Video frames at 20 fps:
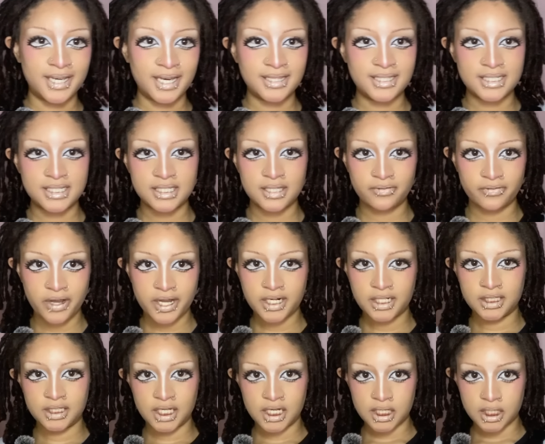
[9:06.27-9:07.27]
yeah, this is the
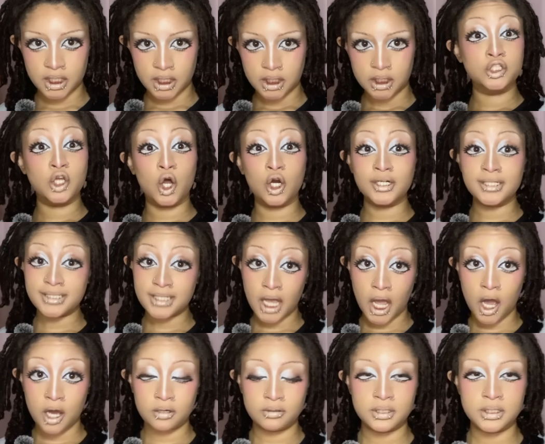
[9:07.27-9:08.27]
final look. Notice
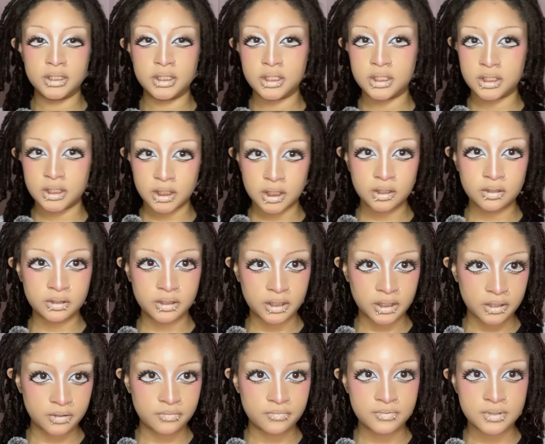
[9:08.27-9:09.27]
how it still
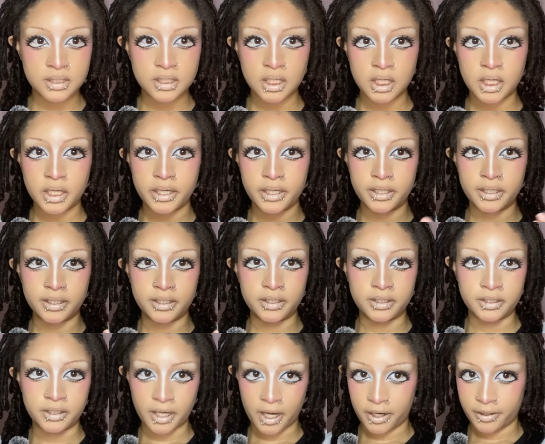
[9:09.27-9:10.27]
gives
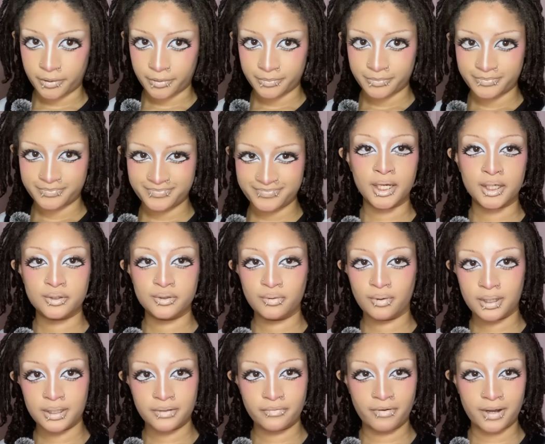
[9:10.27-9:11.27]
Gyaru.
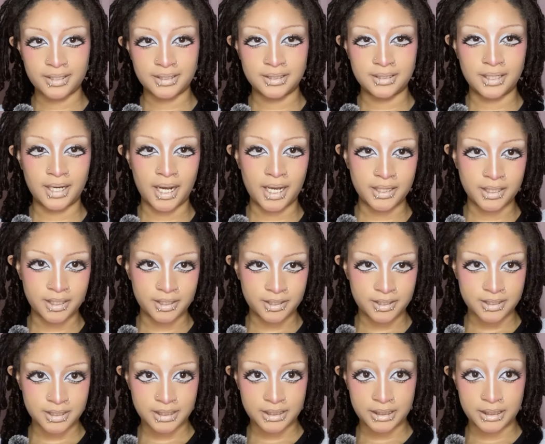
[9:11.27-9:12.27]
Ignore the fact that the eyeliner
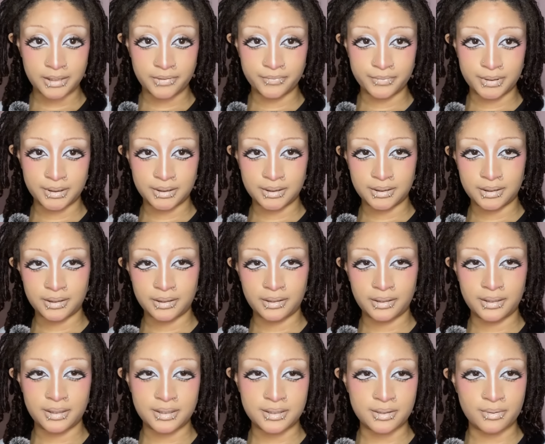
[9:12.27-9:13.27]
is uneven.
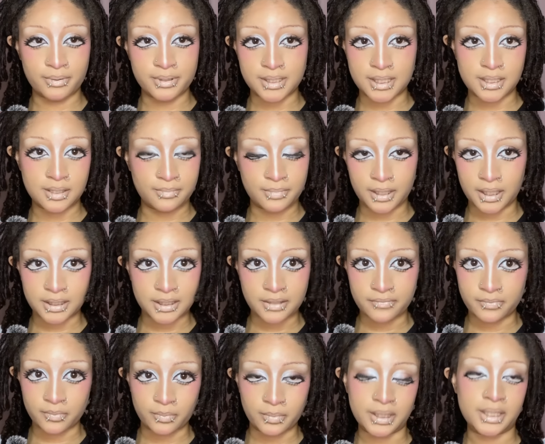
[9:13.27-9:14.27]
It's always going to be
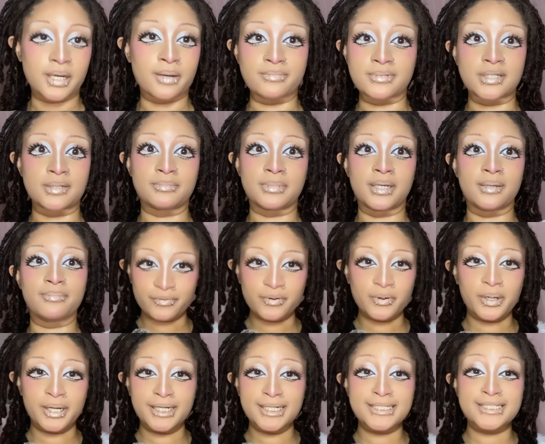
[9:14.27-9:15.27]
uneven when it comes to me. you
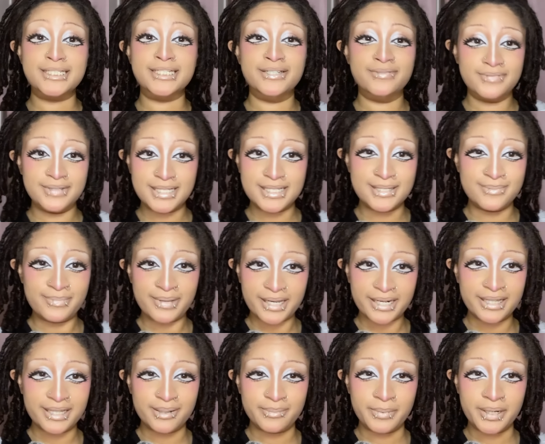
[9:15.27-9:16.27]
can achieve this and make it a
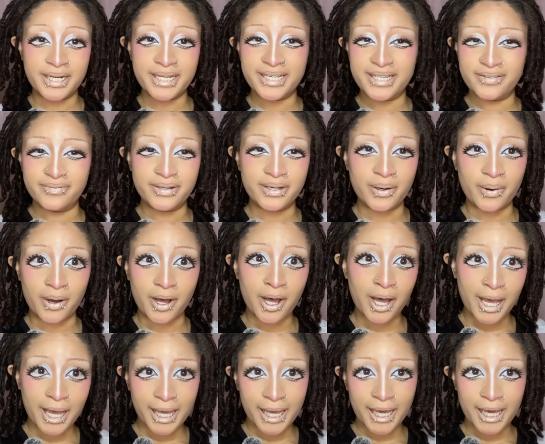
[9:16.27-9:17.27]
little more even, go
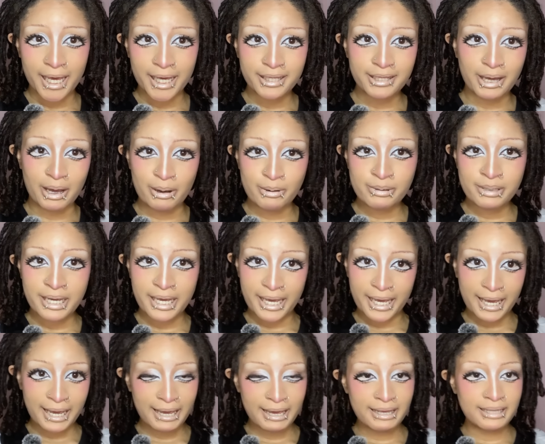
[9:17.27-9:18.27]
ahead. Go
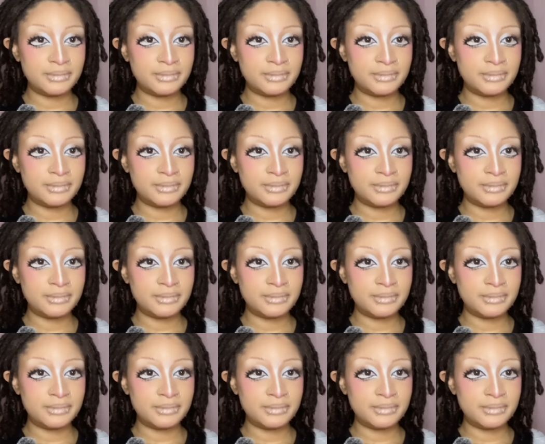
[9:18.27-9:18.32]
ahead.